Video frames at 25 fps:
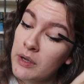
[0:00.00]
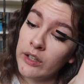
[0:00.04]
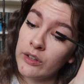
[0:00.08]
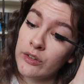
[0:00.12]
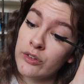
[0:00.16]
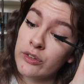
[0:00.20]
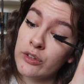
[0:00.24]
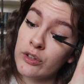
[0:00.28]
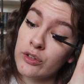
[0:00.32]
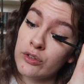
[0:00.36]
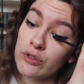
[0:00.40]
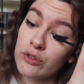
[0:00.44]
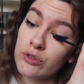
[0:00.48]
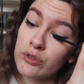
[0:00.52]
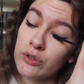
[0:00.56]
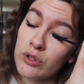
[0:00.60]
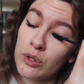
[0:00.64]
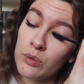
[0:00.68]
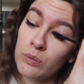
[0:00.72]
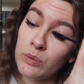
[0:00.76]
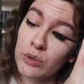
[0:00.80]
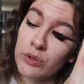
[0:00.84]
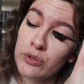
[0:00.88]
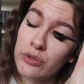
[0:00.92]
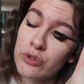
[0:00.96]
I also just
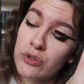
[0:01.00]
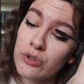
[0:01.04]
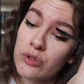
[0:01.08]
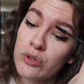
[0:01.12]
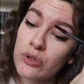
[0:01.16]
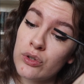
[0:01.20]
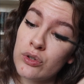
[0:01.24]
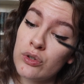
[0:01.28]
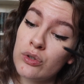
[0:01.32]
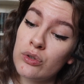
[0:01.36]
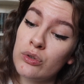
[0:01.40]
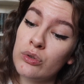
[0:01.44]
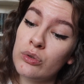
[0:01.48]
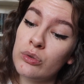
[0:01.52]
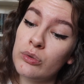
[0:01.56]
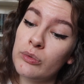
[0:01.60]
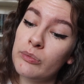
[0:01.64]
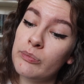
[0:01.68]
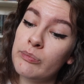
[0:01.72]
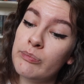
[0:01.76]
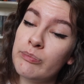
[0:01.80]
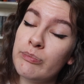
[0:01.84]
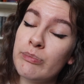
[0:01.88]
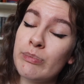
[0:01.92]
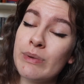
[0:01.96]
don't want to
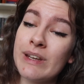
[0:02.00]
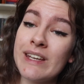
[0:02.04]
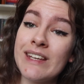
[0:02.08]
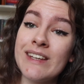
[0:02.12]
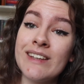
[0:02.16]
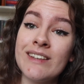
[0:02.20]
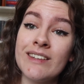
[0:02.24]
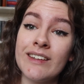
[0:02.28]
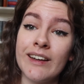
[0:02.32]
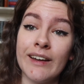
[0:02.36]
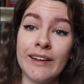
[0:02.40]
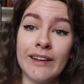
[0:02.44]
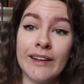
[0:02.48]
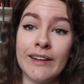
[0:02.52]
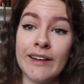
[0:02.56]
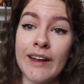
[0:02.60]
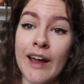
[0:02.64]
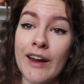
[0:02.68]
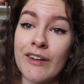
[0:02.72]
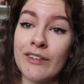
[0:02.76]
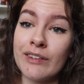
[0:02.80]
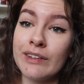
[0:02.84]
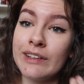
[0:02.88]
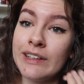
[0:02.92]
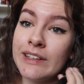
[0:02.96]
be an
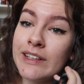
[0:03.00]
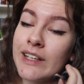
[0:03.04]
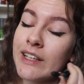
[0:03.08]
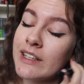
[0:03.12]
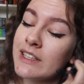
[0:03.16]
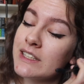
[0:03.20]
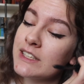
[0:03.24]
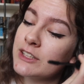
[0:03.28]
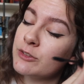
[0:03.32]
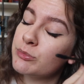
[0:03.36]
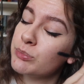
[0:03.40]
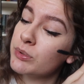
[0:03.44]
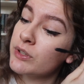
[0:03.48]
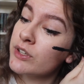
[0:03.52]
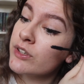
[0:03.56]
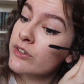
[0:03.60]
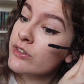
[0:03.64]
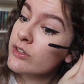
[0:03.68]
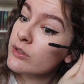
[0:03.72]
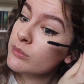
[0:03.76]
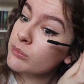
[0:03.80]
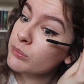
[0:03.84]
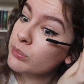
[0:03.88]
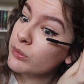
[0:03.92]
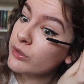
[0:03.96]
inherently negative
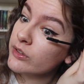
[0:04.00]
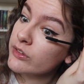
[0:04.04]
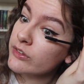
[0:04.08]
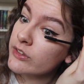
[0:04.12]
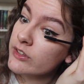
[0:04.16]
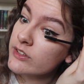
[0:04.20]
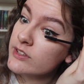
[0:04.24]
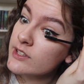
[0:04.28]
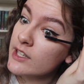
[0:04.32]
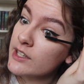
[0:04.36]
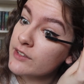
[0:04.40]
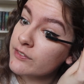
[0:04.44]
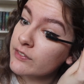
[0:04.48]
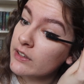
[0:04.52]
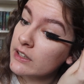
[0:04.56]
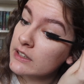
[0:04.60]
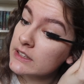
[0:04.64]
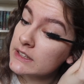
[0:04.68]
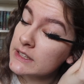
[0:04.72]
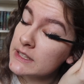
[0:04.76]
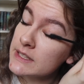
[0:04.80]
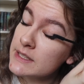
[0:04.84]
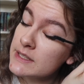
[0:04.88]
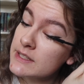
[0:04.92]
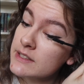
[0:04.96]
person, but the sad
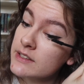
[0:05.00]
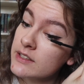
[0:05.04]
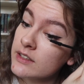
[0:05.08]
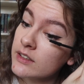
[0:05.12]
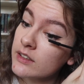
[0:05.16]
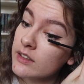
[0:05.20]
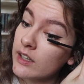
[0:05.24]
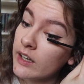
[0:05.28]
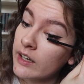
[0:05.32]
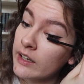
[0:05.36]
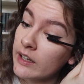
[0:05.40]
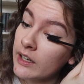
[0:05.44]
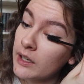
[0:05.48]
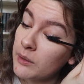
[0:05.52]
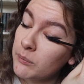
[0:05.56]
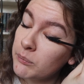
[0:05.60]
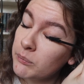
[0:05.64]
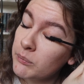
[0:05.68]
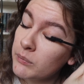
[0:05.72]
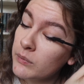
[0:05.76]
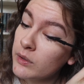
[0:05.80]
fact is that I am.